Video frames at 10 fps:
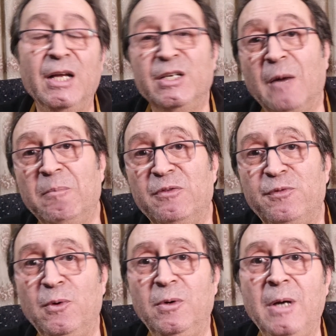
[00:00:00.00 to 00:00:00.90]
Number
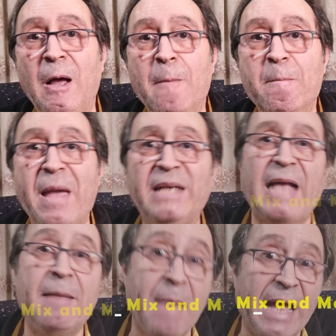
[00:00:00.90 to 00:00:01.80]
four, mix
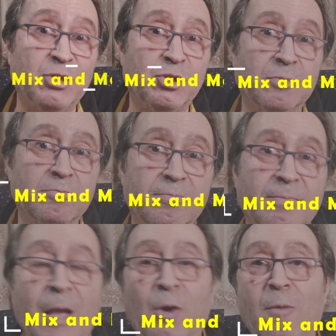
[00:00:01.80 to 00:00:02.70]
and match.
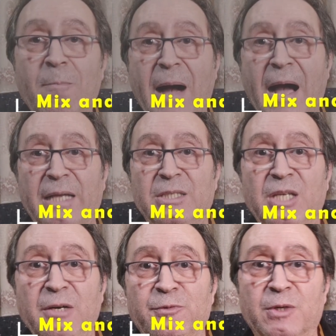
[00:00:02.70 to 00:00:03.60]
Combine
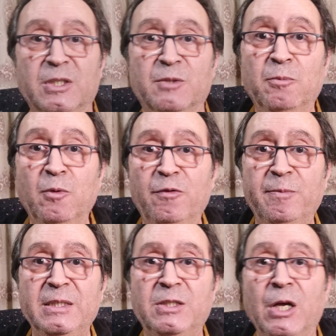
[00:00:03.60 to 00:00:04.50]
different
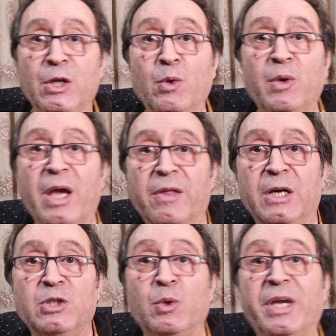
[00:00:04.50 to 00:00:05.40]
movements
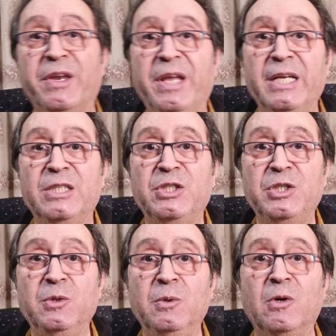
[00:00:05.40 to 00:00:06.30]
together to create
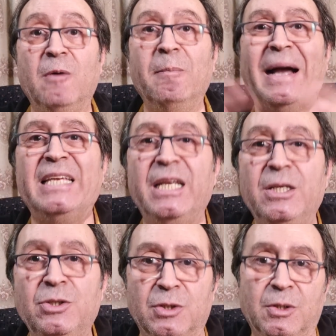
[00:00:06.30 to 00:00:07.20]
new
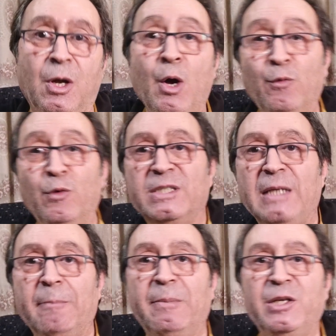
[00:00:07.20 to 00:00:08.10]
combination. For
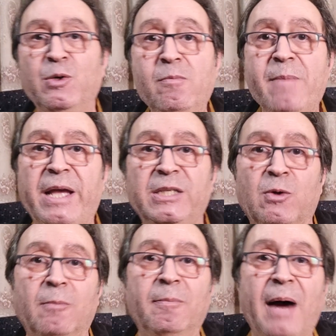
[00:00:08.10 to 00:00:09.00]
example, you may
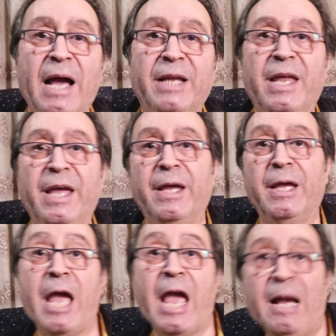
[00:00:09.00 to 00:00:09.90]
combine
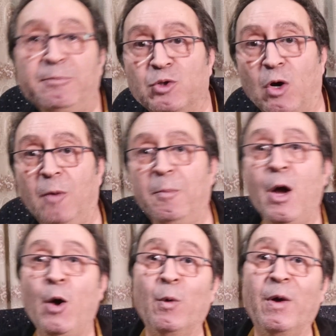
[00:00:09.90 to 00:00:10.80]
a hip drop
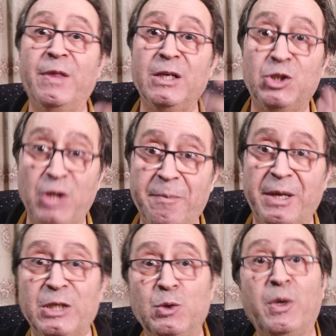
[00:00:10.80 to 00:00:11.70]
with
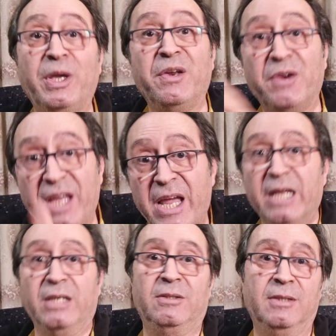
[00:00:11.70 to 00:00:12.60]
shimmy to
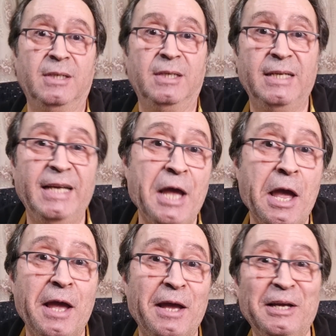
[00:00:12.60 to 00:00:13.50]
create
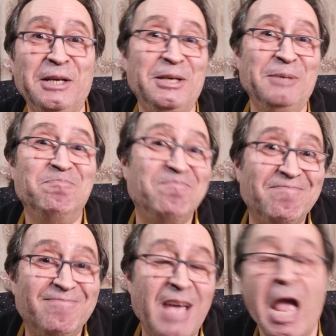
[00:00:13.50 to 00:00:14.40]
a
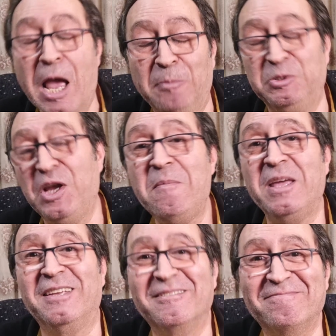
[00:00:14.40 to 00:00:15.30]
hip
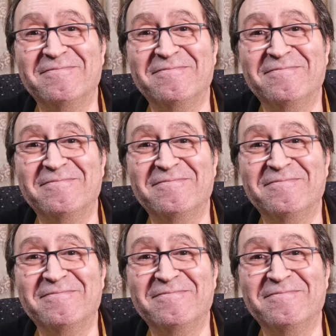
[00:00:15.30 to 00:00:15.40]
shimmy.